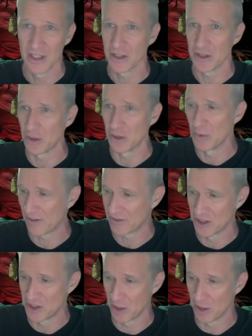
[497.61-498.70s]
You have to
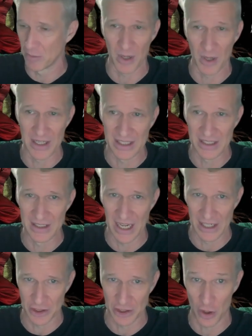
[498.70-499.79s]
jump right in and
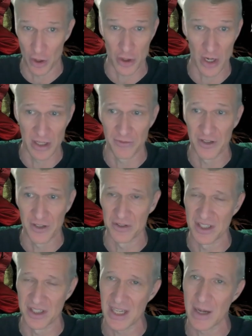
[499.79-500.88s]
start trying to figure
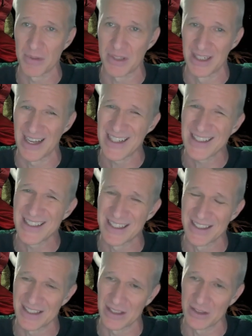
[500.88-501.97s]
things out. But the nice thing is
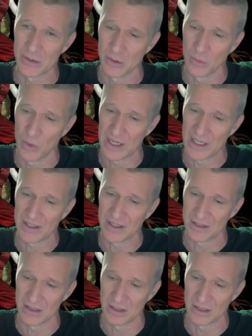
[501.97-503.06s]
that the way that the